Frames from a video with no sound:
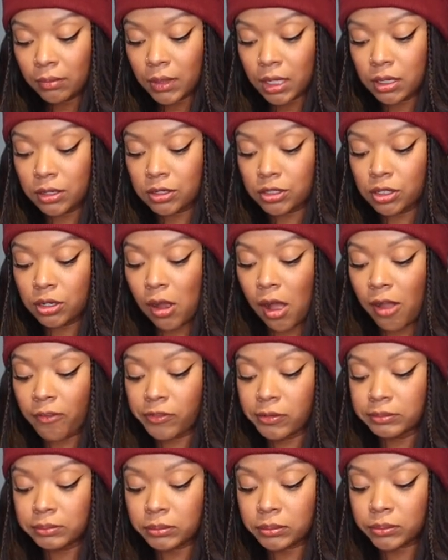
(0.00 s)
And it took
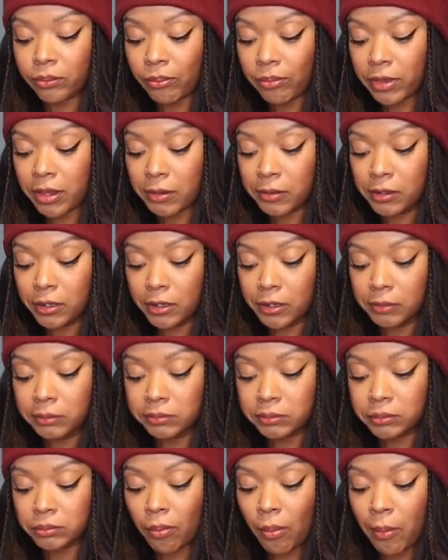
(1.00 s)
off, you know?
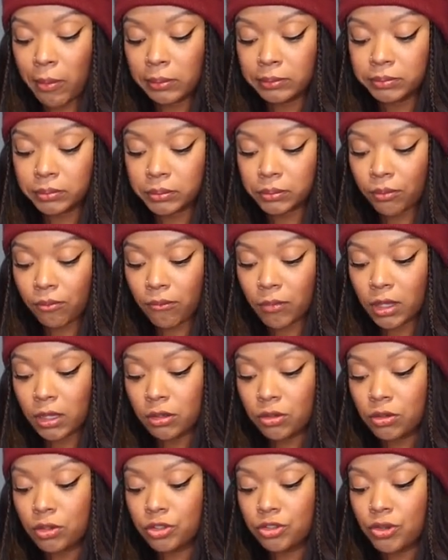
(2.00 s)

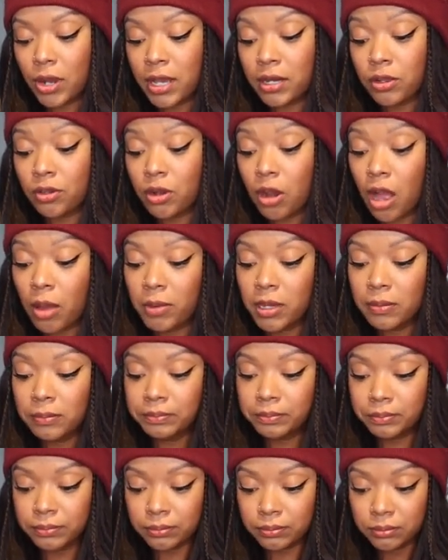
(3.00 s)
You can try another hobby.
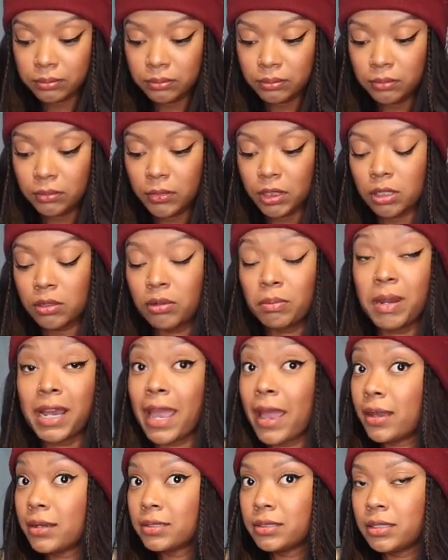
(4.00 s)
When my
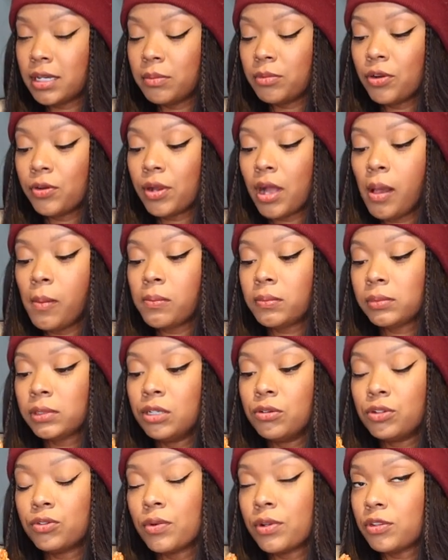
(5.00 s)
ex and I broke up,
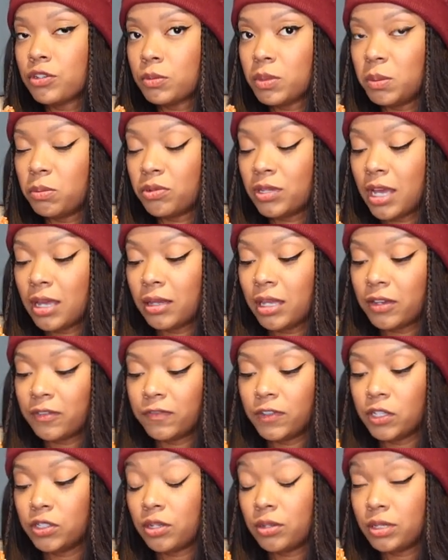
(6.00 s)
he was one of those people that like
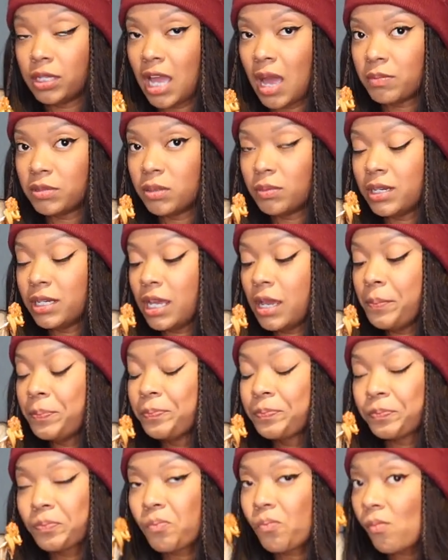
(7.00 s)
filled all the gaps in my day.
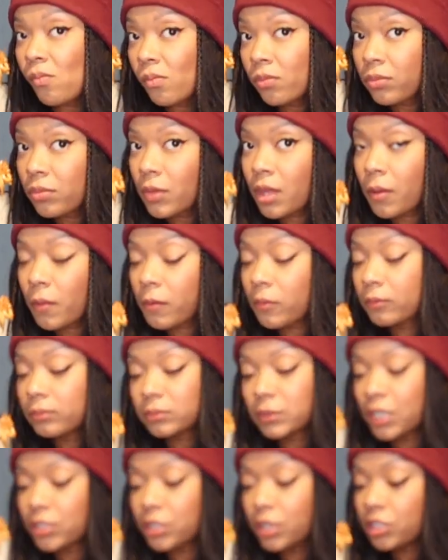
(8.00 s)

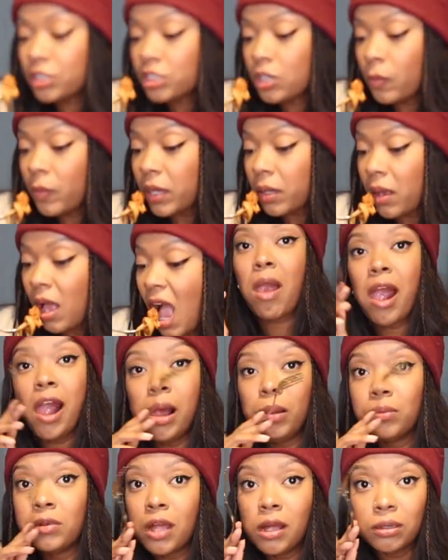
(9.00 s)
I started sewing.
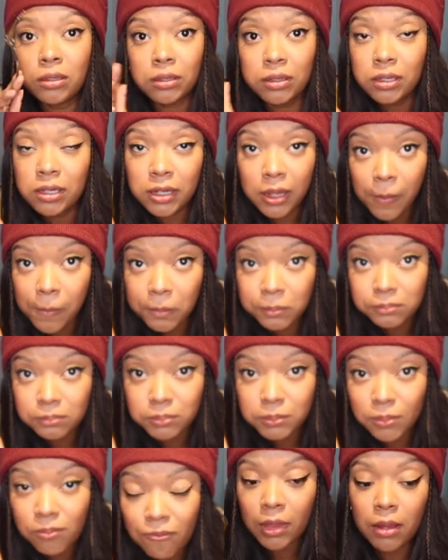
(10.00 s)
I'm not good at it,
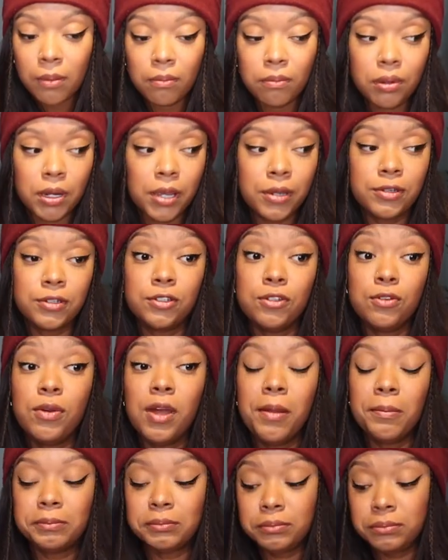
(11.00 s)
but I can do
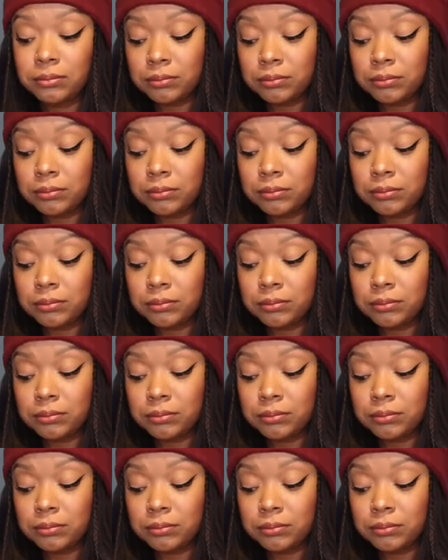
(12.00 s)
it.